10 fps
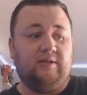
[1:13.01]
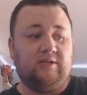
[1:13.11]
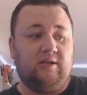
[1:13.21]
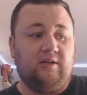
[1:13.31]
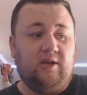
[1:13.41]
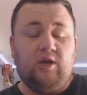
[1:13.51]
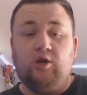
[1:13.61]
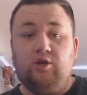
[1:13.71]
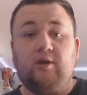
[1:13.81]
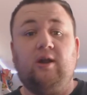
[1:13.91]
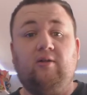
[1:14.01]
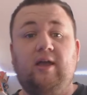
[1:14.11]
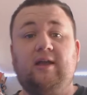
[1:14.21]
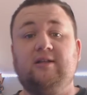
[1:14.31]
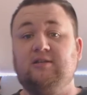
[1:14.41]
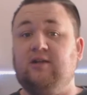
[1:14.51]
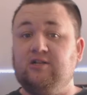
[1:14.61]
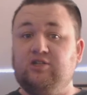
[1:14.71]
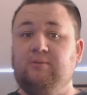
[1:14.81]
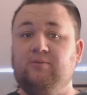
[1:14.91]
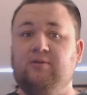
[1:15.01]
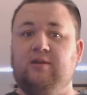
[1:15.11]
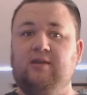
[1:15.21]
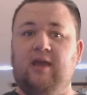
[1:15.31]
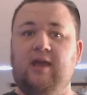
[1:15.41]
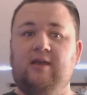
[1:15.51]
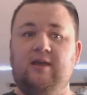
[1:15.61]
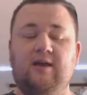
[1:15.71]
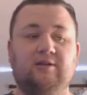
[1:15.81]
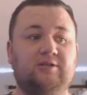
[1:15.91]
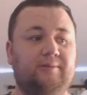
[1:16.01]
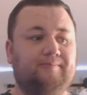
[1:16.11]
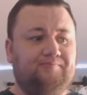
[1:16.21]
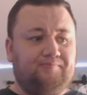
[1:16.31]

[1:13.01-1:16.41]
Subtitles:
He said, "You're gonna like it. It's a lot cheaper than the AES."